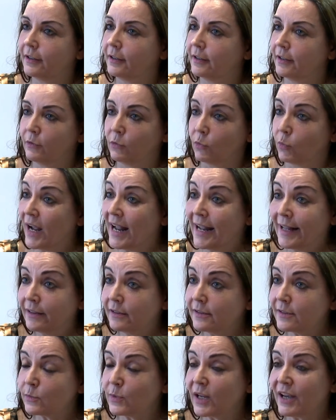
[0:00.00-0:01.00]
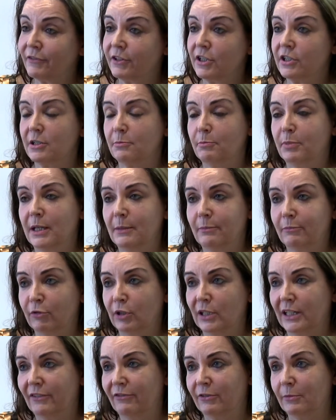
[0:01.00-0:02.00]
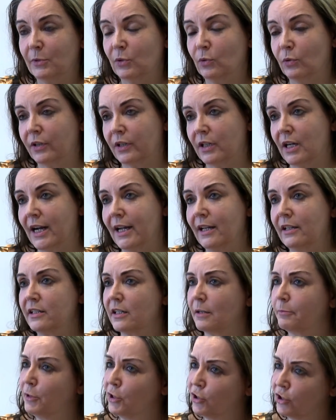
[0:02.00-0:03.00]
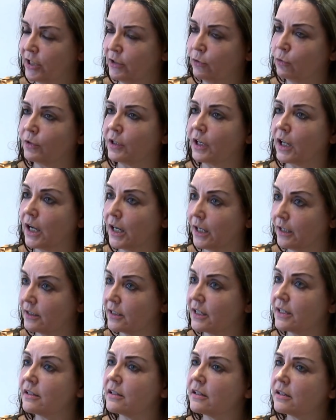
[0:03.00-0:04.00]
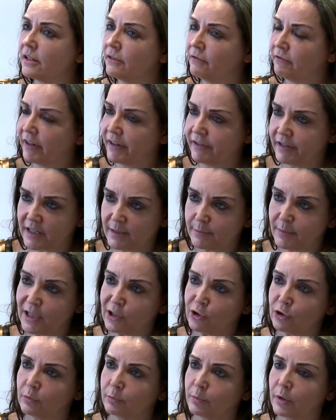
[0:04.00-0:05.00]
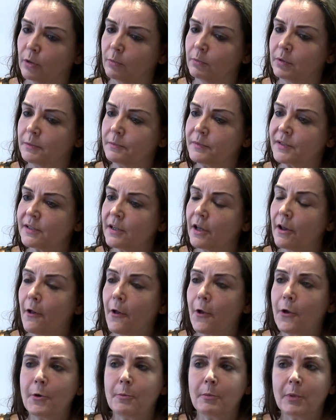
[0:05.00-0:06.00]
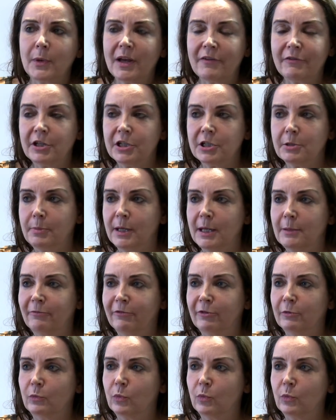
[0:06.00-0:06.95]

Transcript: Wales. We haven't heard a peep really from Northern Ireland. I appreciate Northern Ireland has its own very special problems, but we haven't heard a peep from